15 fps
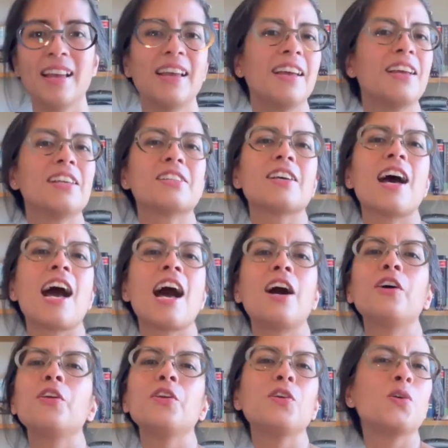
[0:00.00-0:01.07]
So how
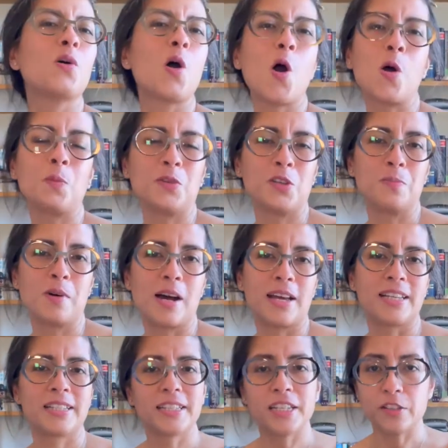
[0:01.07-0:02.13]
do you
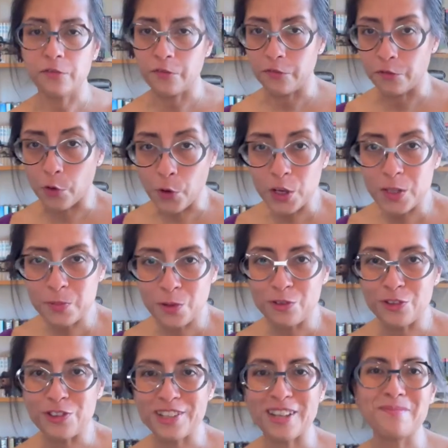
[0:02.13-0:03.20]
optimize this voice
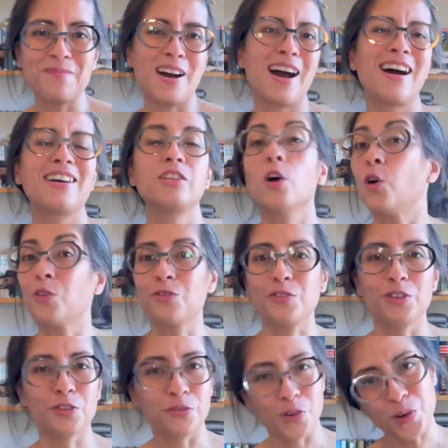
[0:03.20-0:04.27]
producing part of
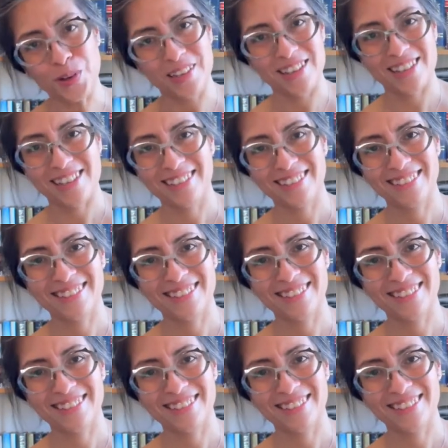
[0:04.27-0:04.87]
your voice?